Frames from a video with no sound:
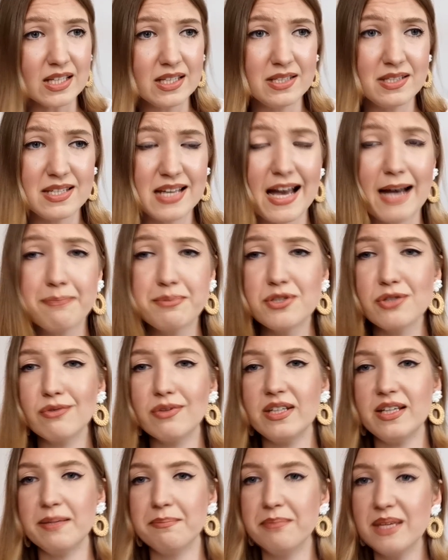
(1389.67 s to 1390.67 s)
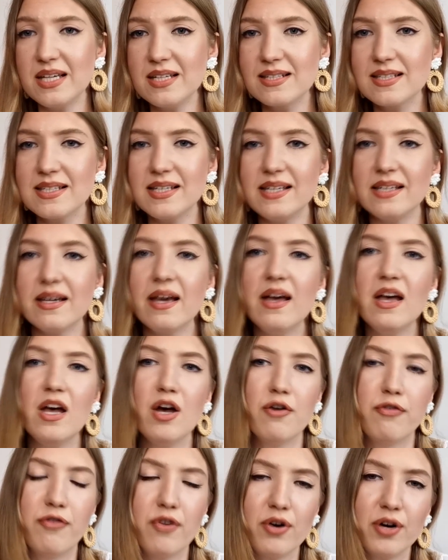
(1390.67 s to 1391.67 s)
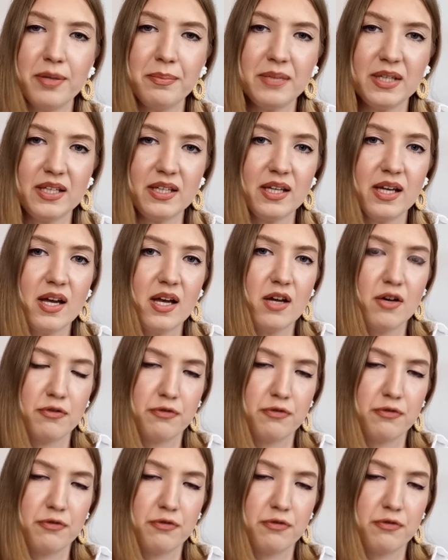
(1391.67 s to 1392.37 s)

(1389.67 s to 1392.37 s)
It's absolutely amazing. For me,